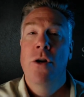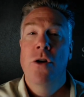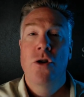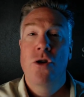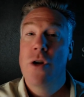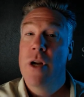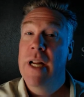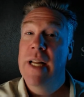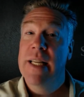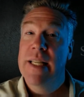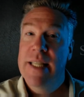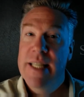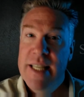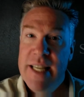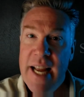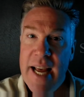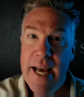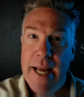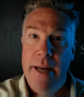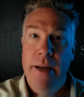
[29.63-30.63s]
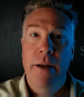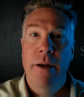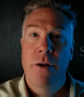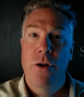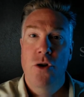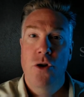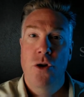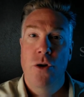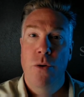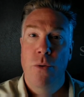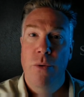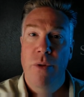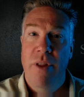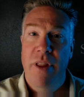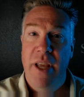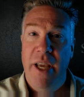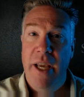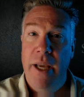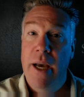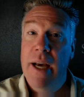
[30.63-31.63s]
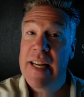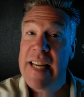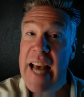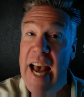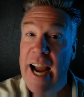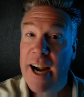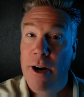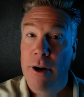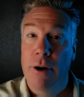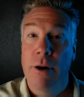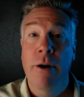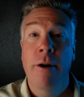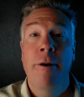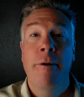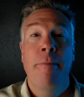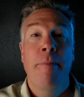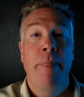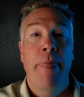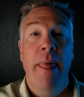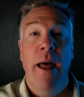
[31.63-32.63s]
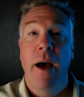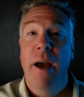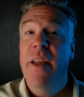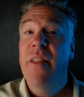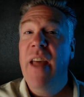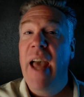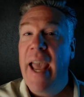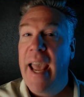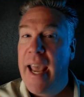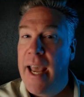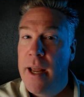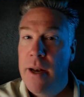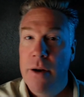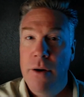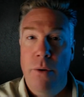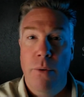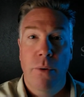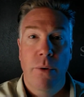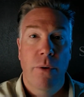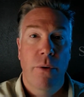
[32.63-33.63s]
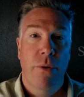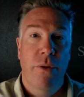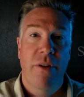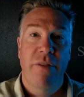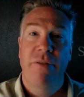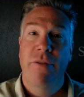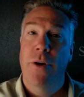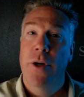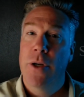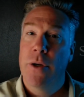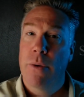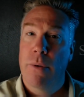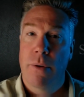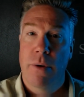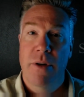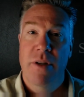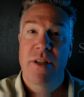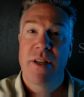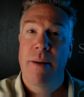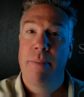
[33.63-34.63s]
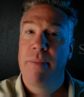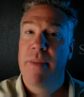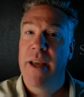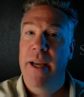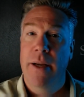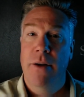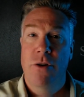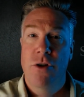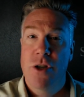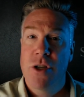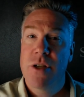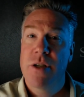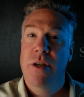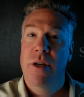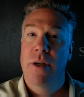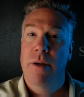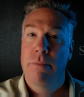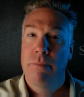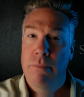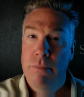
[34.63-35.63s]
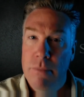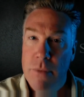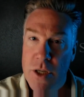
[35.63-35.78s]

should instead shoot the attacker uh, in the hand or the foot or something just to,